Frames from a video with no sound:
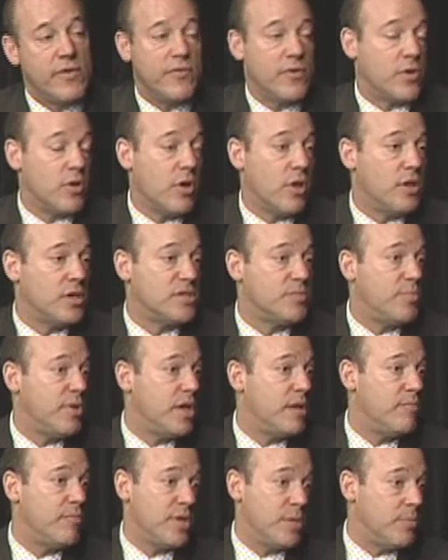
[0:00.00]
If you call it
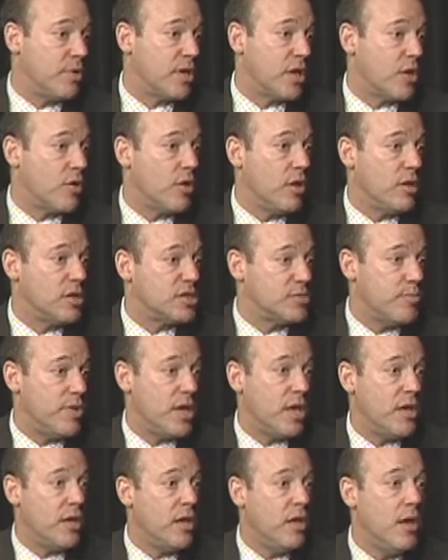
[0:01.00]
spin, people can call it
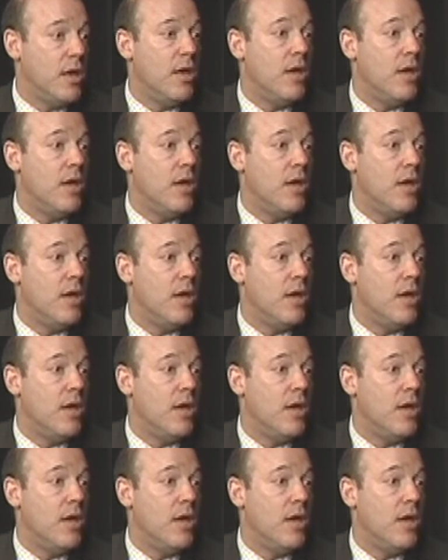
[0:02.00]
spin,